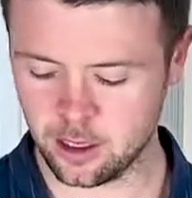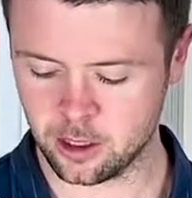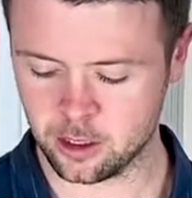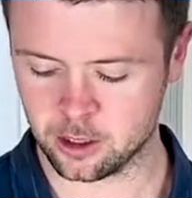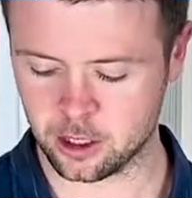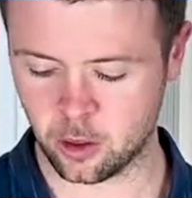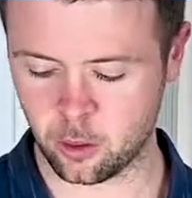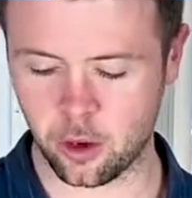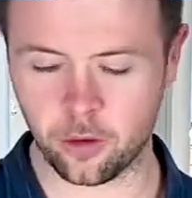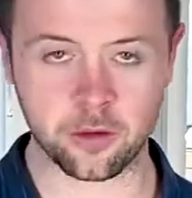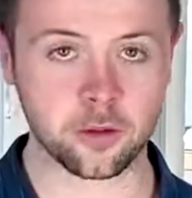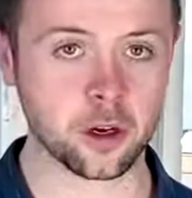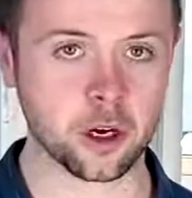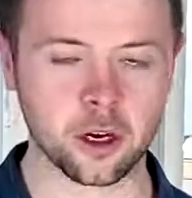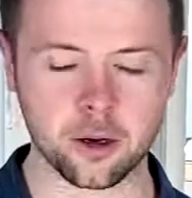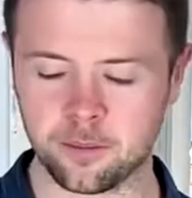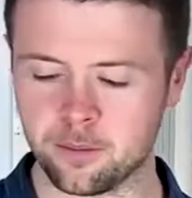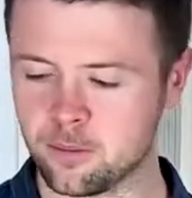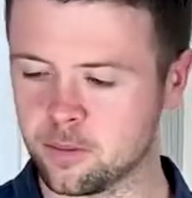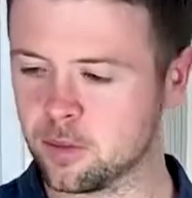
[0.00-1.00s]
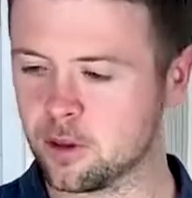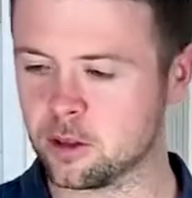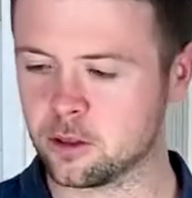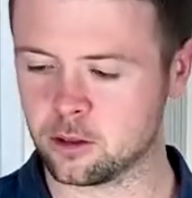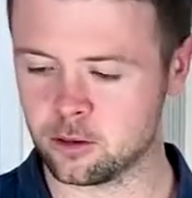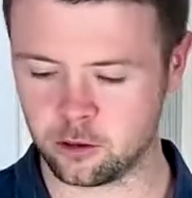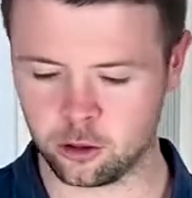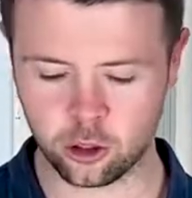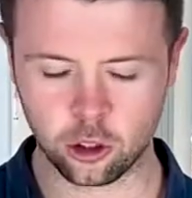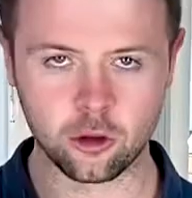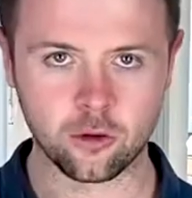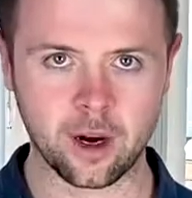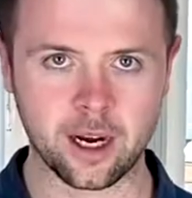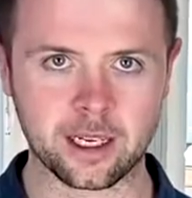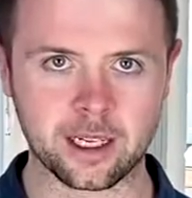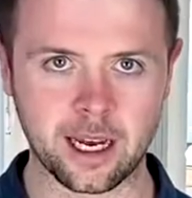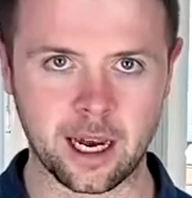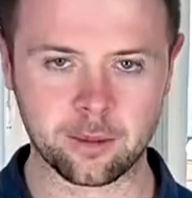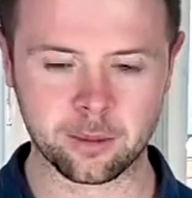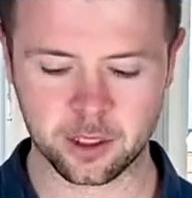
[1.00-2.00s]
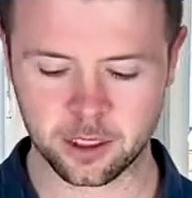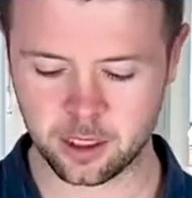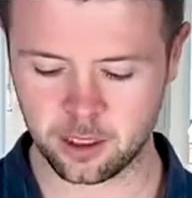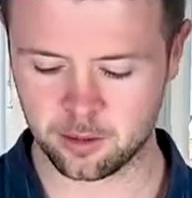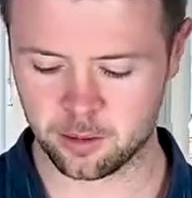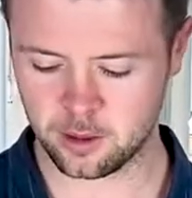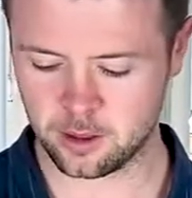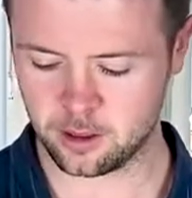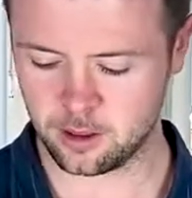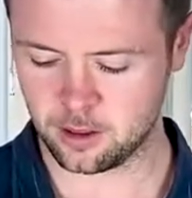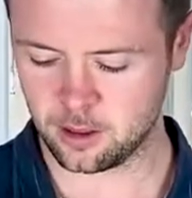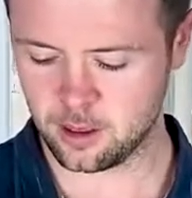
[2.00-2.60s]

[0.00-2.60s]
So what we've got, 2 red capsicums.